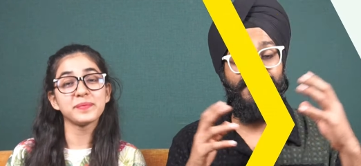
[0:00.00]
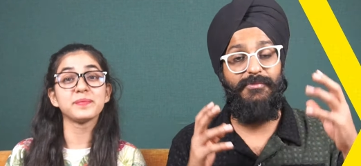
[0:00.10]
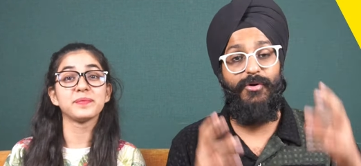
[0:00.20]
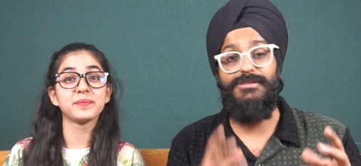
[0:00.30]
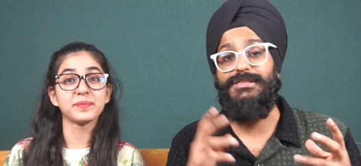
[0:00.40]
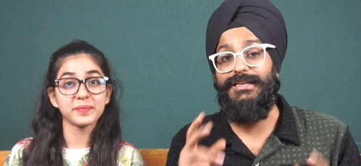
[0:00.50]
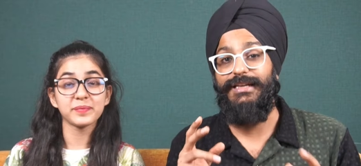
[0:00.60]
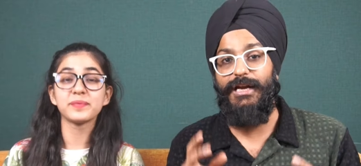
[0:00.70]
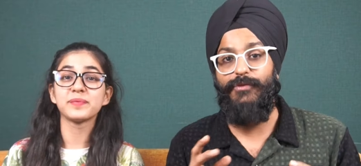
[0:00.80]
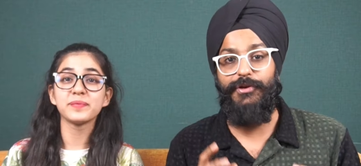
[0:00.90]
Speaker 1: the most
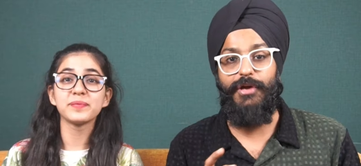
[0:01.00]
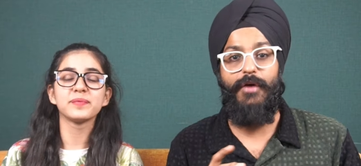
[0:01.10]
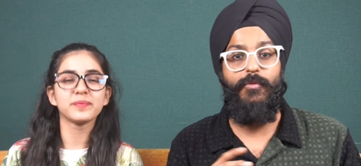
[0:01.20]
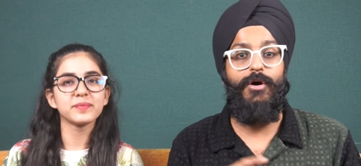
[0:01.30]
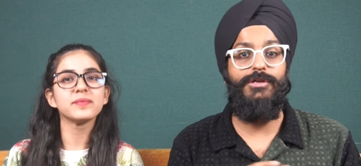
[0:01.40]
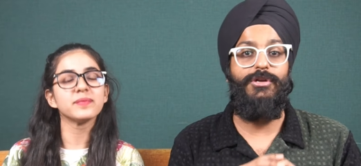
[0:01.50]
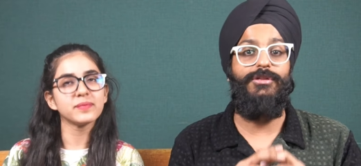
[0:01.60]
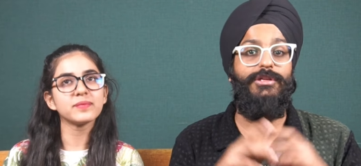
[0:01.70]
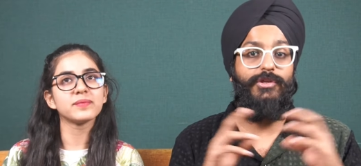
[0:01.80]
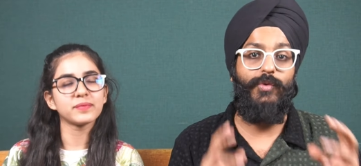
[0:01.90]
detailed video I watched
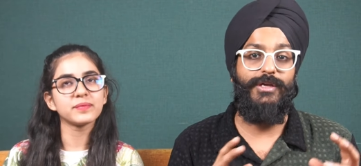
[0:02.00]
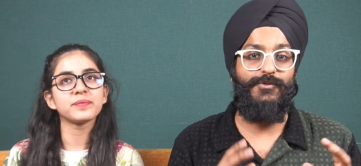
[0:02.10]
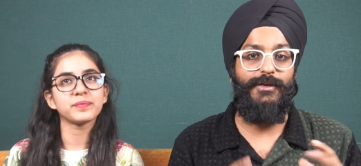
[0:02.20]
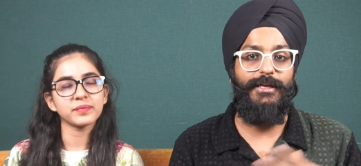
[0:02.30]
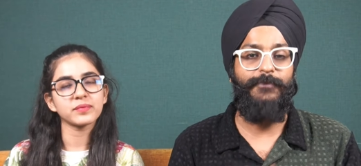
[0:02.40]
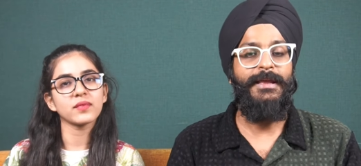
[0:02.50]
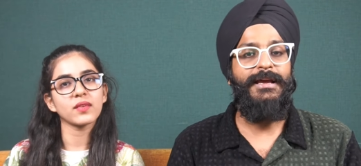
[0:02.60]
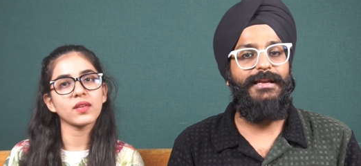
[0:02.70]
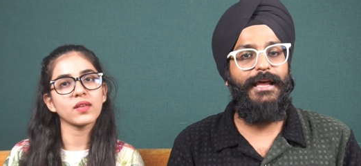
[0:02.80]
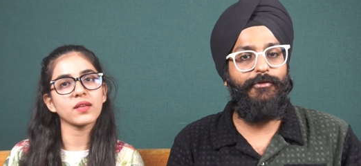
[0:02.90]
on the US weather.
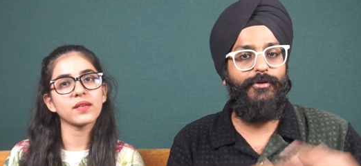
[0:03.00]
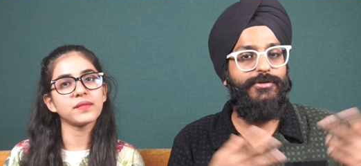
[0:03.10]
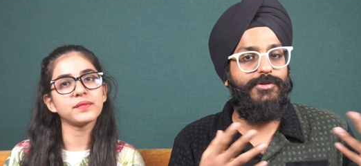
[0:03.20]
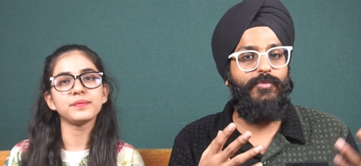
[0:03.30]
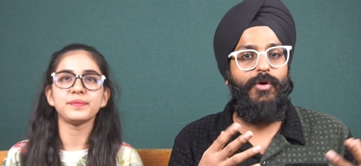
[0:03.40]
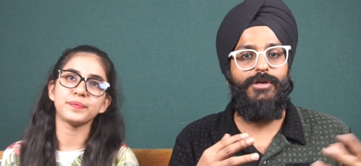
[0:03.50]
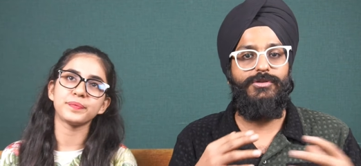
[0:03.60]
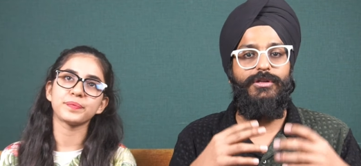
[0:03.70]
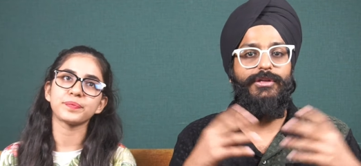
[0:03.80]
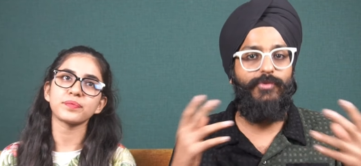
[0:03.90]
Like we used to
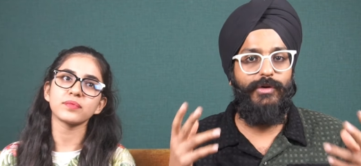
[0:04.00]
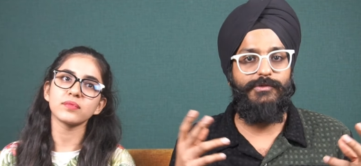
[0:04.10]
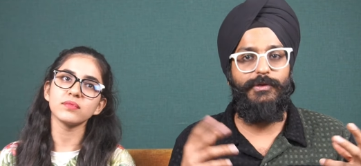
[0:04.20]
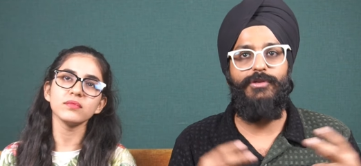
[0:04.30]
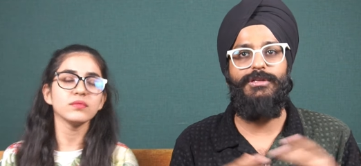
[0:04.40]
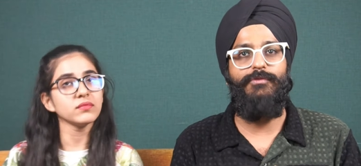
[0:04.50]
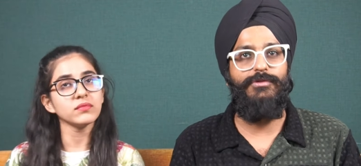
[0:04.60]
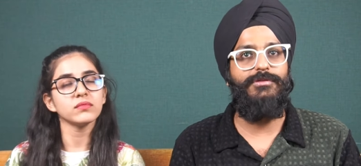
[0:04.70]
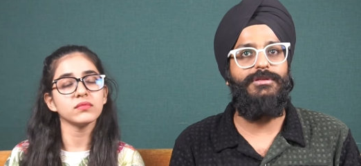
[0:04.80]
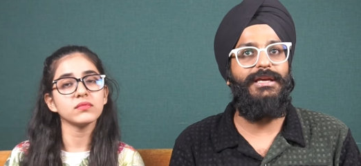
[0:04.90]
watch all the US videos and
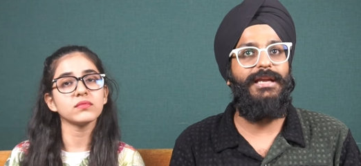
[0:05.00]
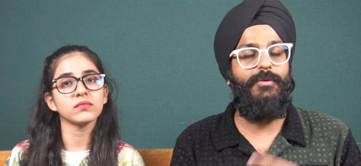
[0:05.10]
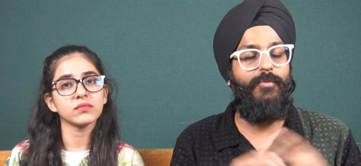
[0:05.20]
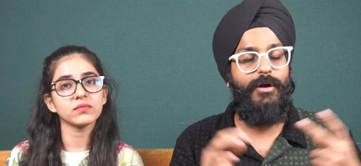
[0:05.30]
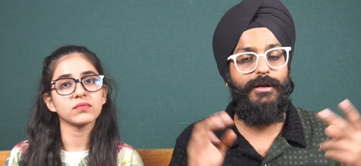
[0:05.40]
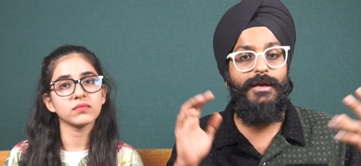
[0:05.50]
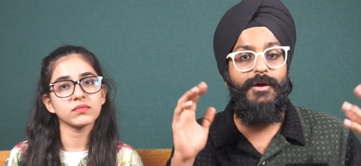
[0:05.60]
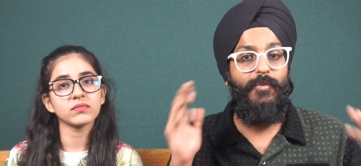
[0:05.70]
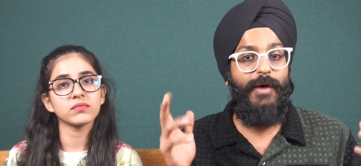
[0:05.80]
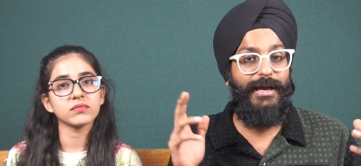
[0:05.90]
we used to think like what
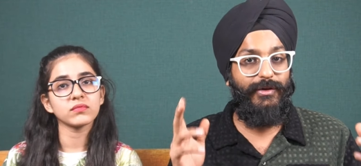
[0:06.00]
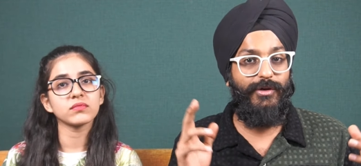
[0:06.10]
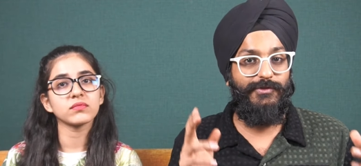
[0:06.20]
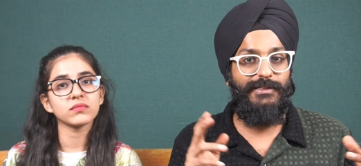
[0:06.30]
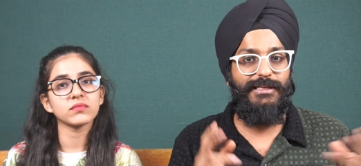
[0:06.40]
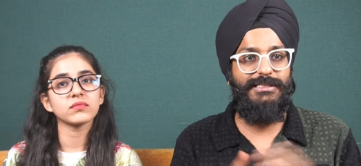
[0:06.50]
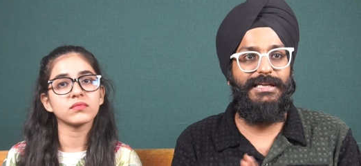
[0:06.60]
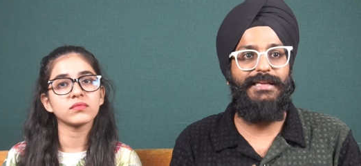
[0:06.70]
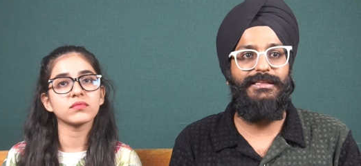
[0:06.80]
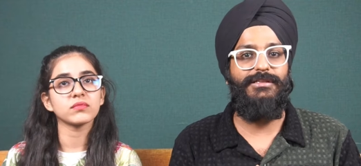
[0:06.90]
why US weather
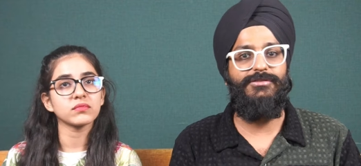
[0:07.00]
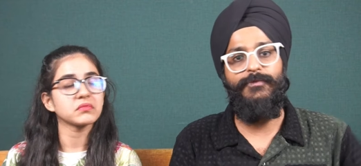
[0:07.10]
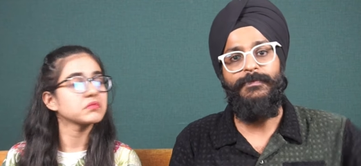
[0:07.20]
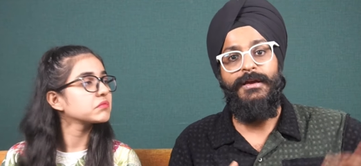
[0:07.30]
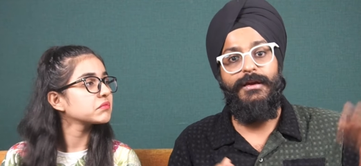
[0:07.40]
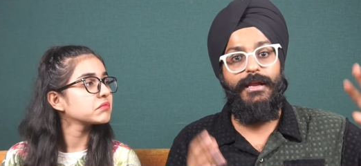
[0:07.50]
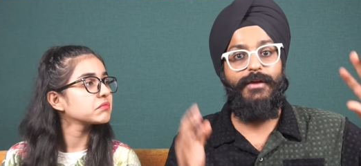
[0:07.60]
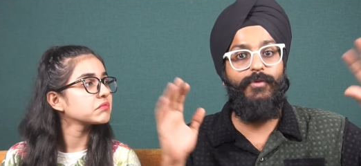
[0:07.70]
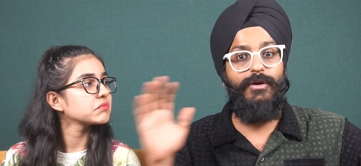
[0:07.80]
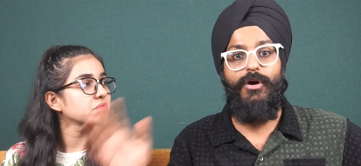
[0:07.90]
is like this. So
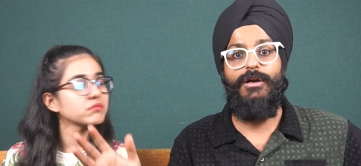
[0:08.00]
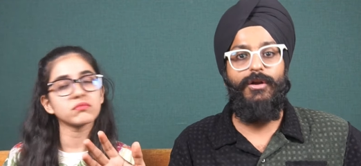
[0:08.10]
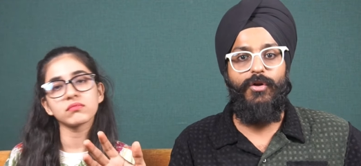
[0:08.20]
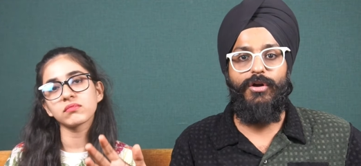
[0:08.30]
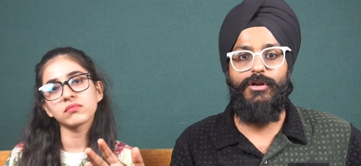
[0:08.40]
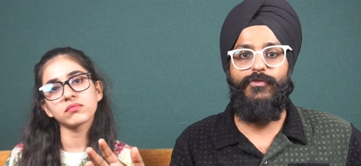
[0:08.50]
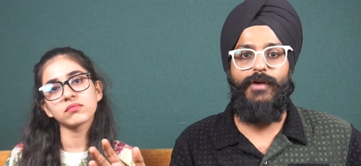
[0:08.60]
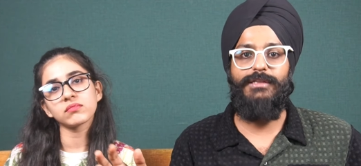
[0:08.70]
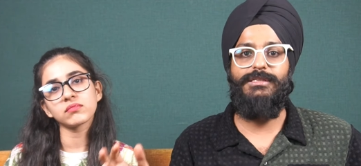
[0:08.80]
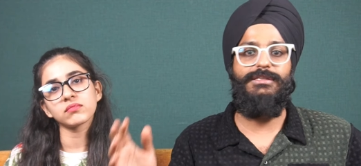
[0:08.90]
like we got a lot
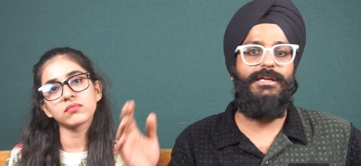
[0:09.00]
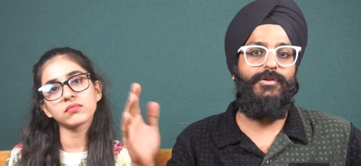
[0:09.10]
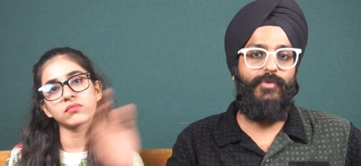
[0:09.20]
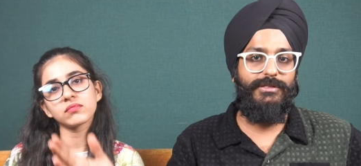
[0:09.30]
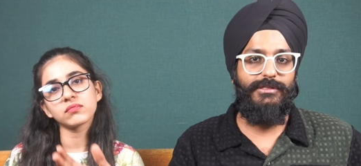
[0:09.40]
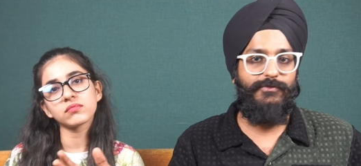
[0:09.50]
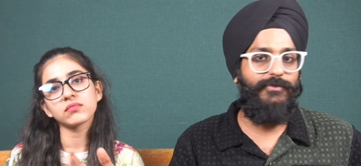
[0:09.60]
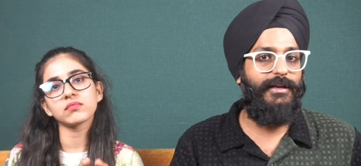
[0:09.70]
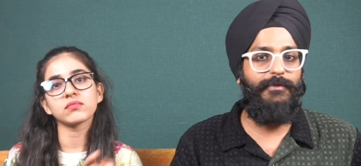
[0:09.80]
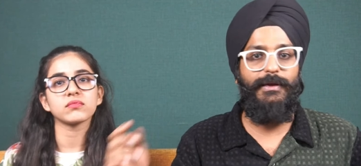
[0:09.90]
of answers that US is
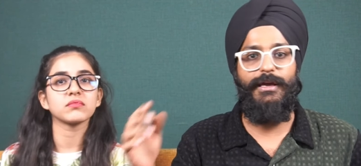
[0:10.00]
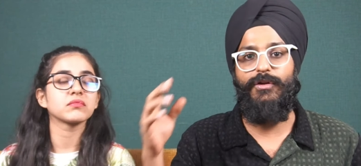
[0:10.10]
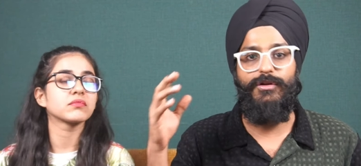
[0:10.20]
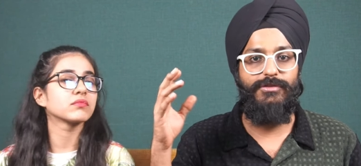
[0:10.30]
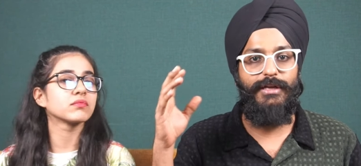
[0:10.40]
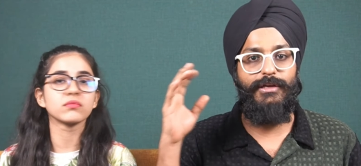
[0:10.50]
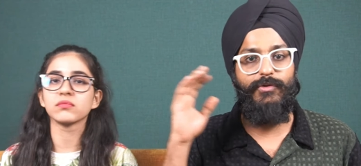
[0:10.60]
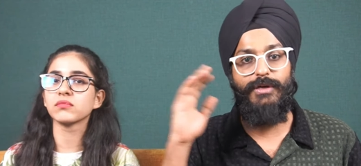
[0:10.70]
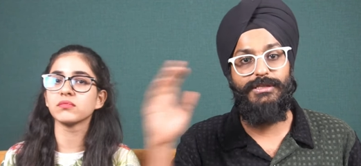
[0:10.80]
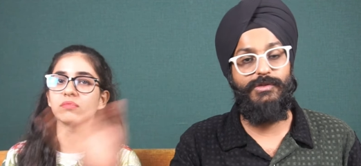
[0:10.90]
very big and also
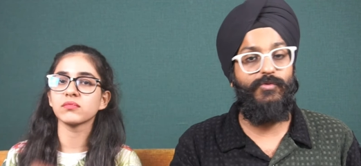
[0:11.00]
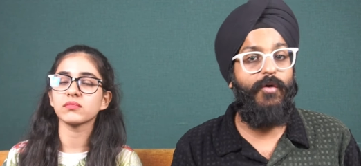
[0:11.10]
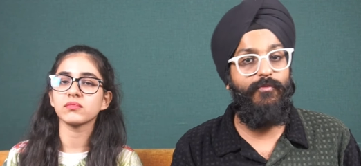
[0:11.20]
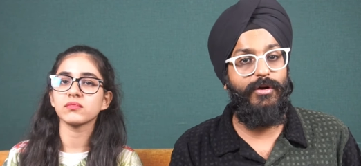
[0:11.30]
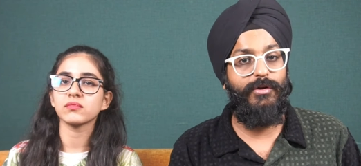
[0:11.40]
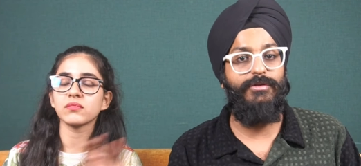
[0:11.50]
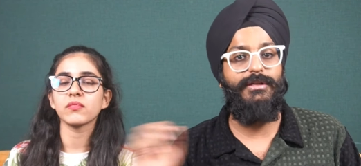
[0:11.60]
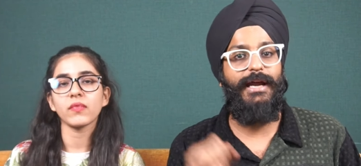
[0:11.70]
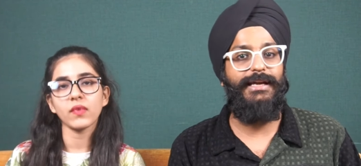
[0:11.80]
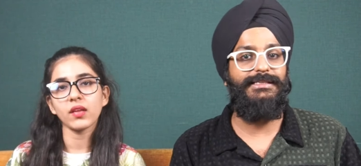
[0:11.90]
like US has warm water
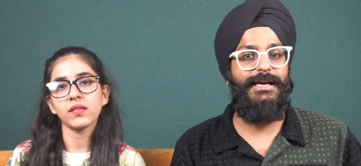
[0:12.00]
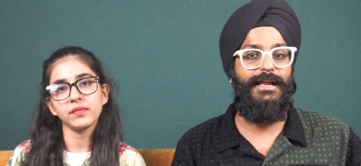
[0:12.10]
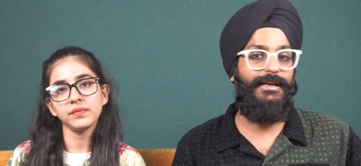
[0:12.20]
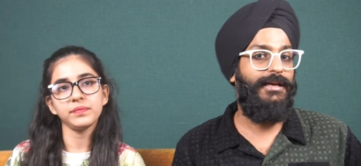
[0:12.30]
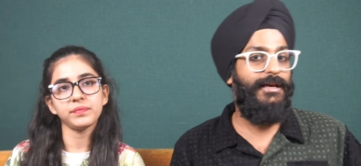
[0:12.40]
on the right side and